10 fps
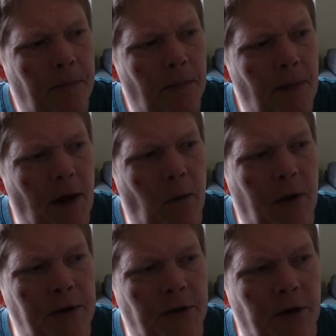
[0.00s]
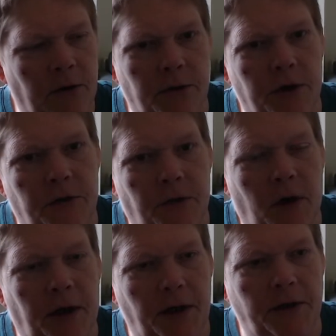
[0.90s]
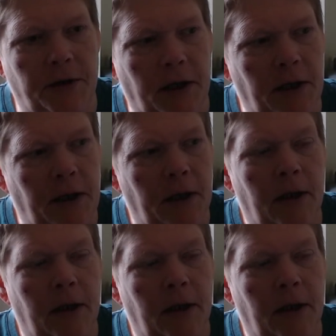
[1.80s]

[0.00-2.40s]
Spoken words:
Yeah, Wednesday, because it's Friday today.